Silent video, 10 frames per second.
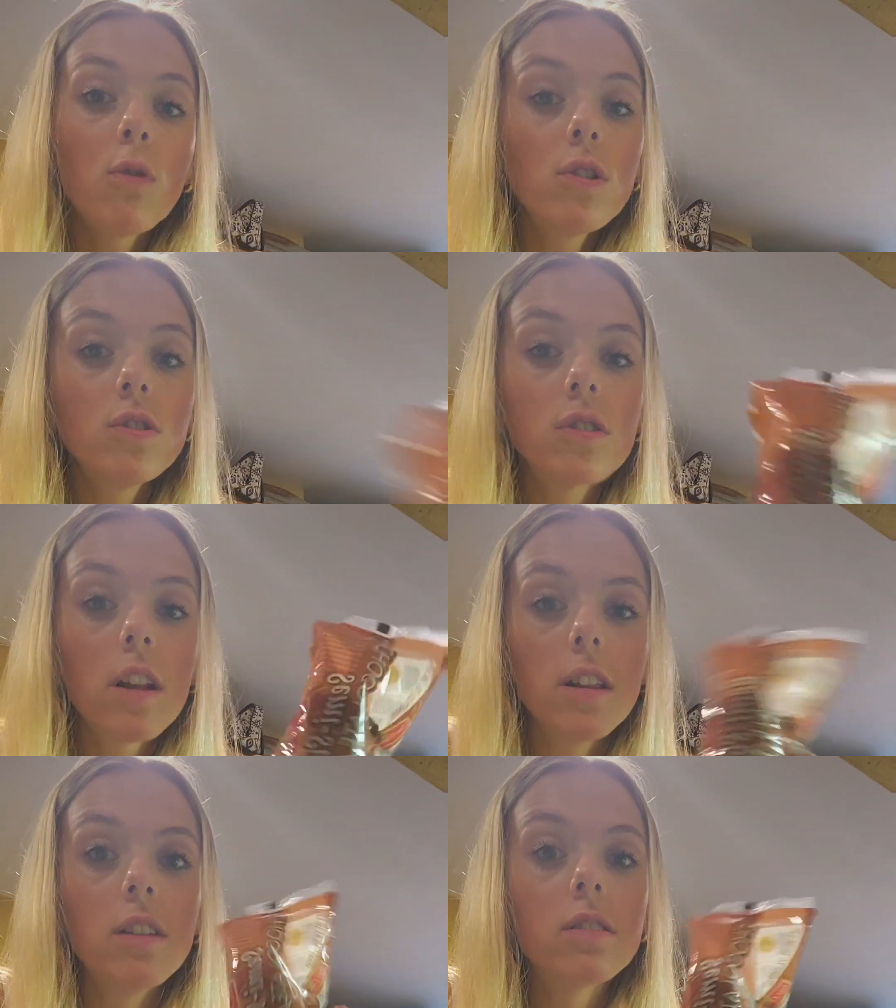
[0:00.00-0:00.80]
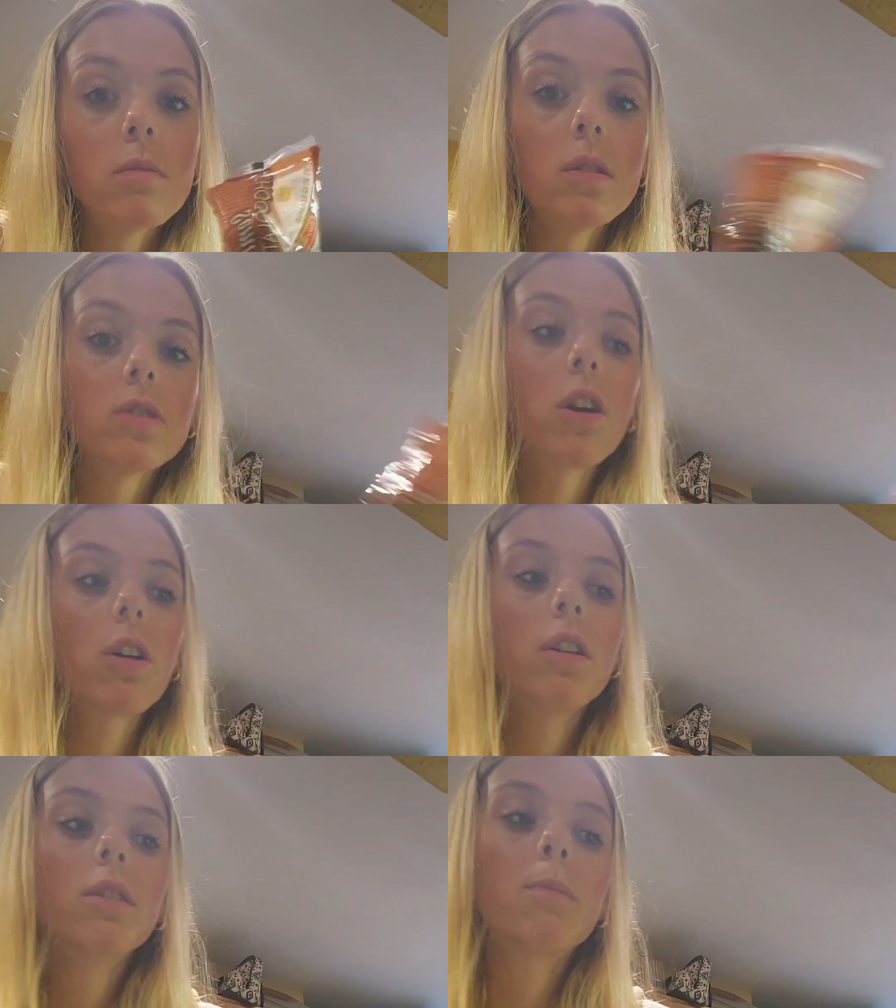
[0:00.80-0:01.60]
course, you got to eat some of the
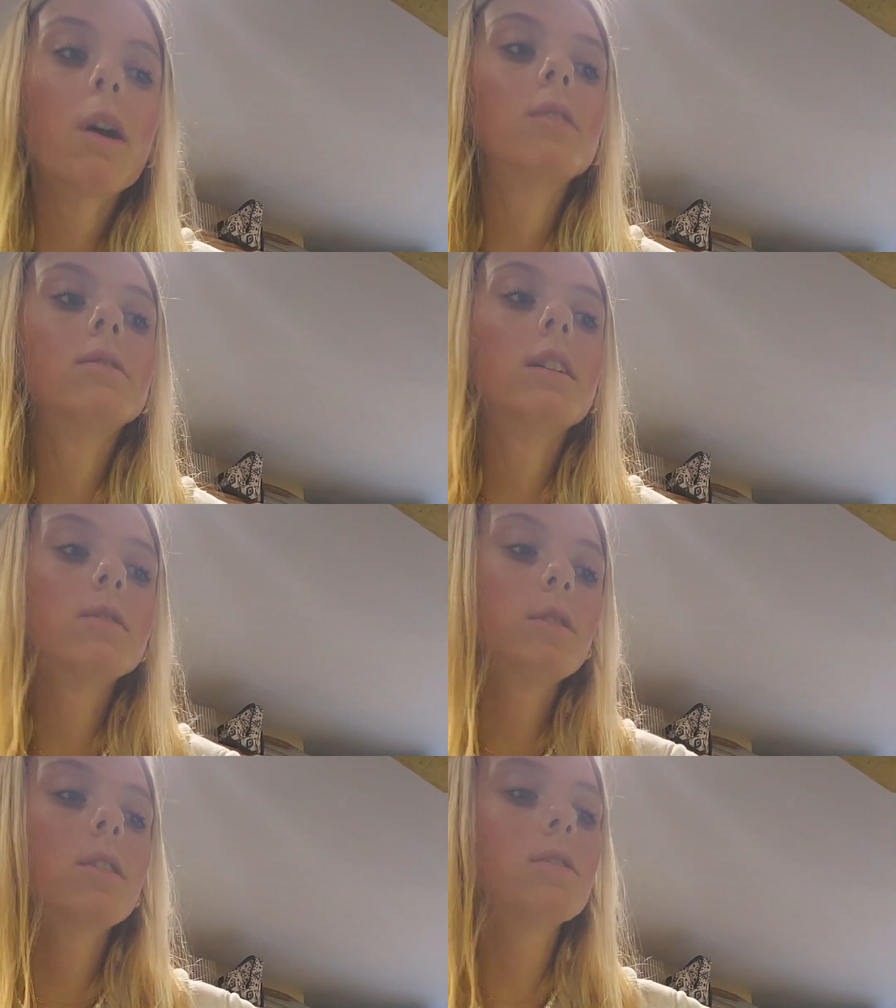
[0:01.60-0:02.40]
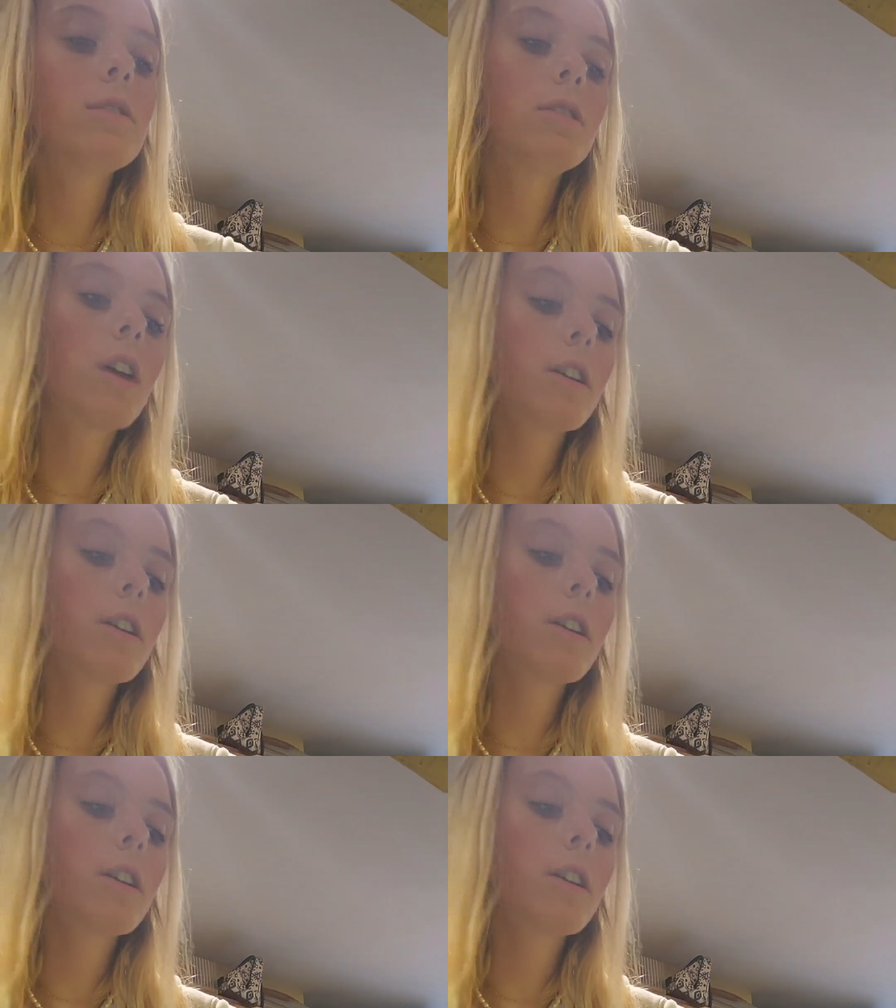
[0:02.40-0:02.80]
chocolate in the process or else you're